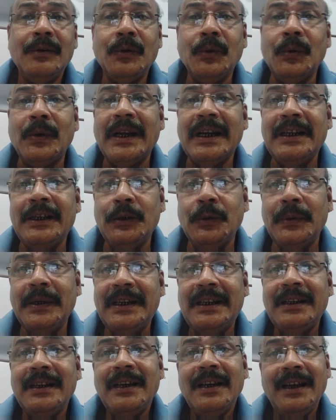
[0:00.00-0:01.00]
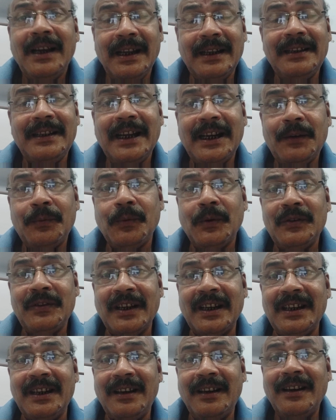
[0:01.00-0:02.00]
who can do it, and that was
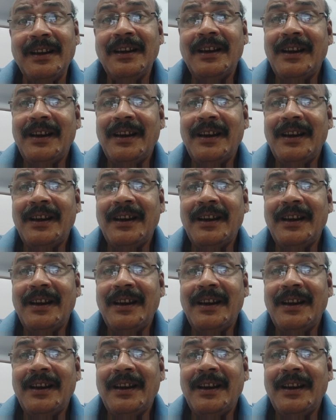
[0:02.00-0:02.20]
Anil.